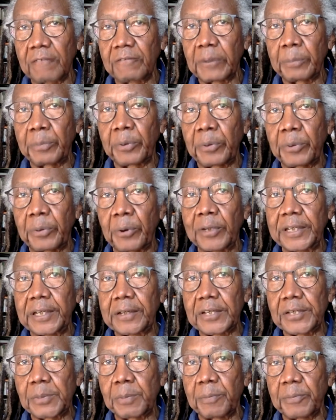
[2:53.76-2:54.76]
of the
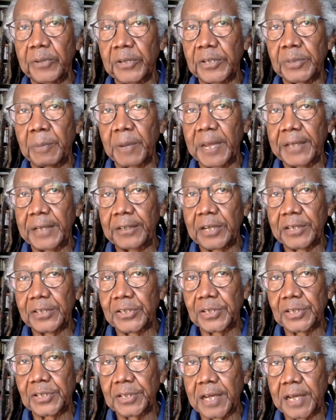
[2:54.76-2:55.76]
polling, this this man
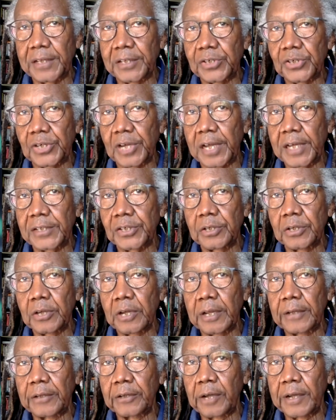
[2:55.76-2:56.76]
doesn't stand a chance
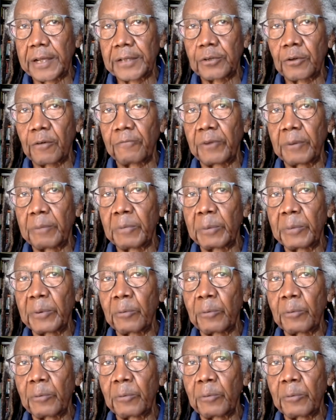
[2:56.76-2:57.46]
in, in, in November.